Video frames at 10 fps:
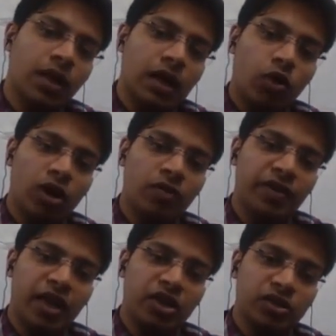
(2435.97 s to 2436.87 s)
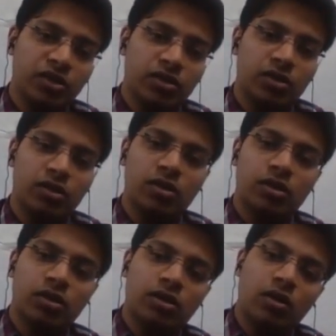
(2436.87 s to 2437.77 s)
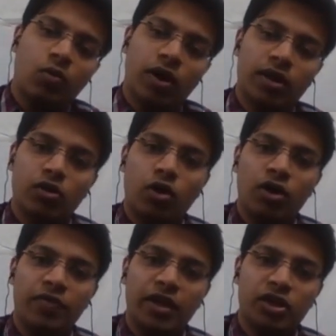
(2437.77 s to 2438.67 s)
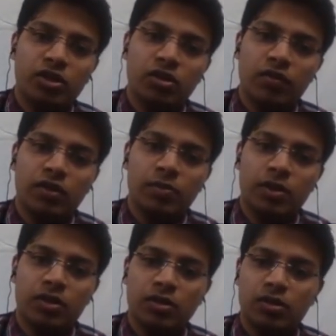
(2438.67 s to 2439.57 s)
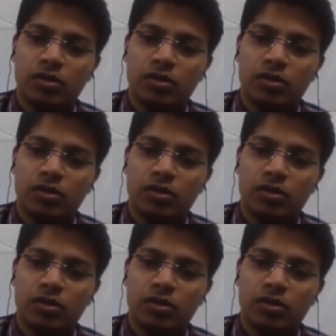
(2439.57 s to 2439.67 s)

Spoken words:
Qualifications. What are the qualifications of this person?